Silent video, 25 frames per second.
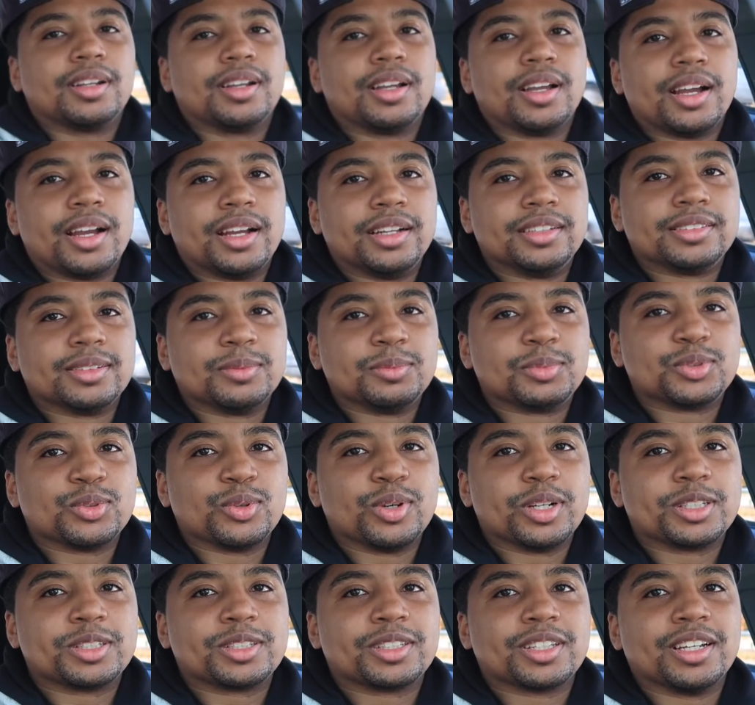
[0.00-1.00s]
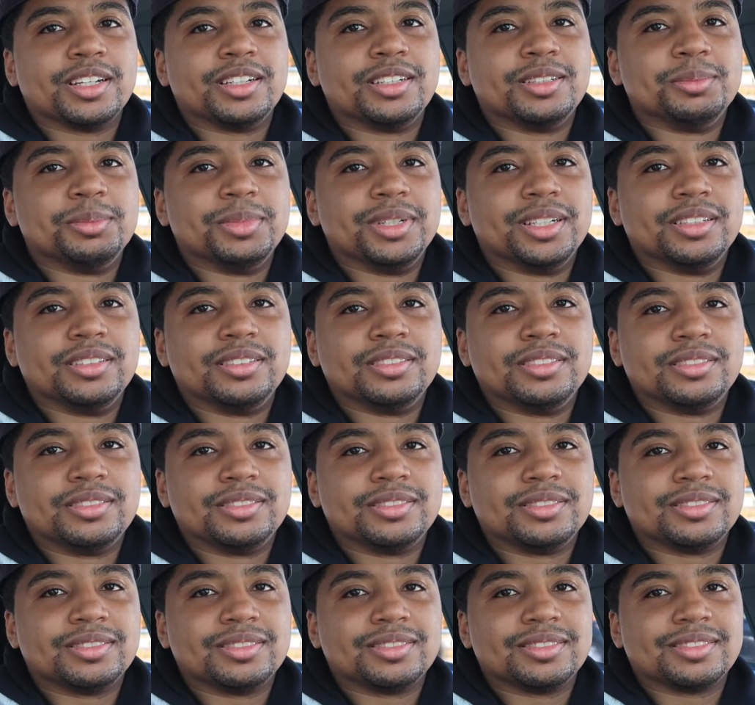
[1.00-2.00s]
Guys, I'm so excited, man.
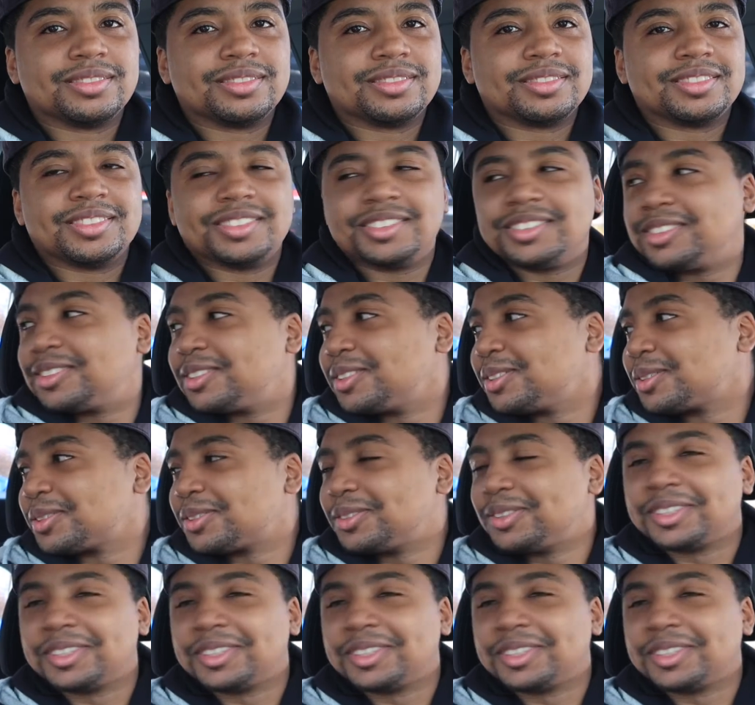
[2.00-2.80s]
Just